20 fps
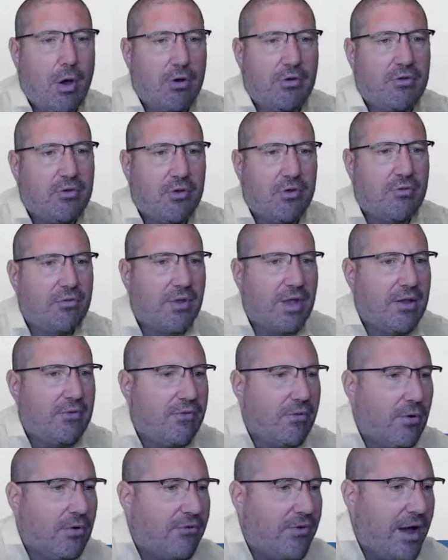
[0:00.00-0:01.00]
1, 2, 3,
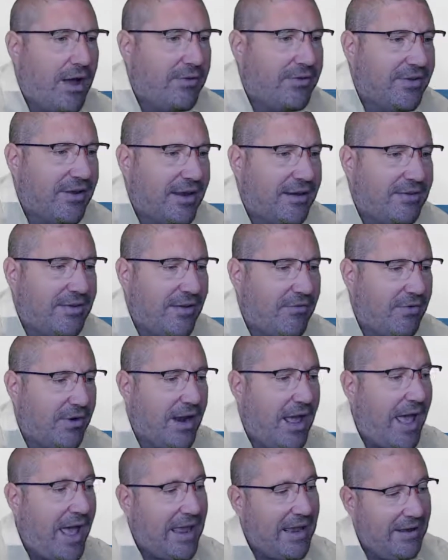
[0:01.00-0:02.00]
4, 5, 6,
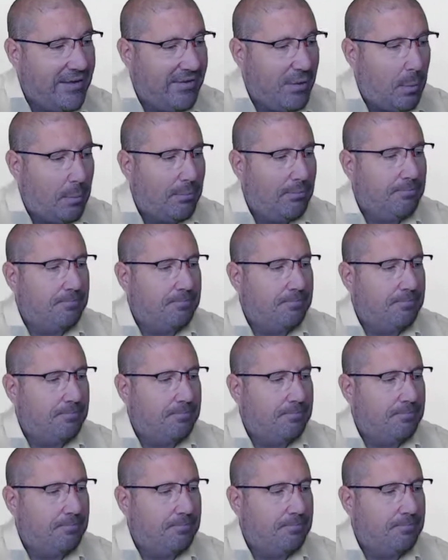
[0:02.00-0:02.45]
7, 8.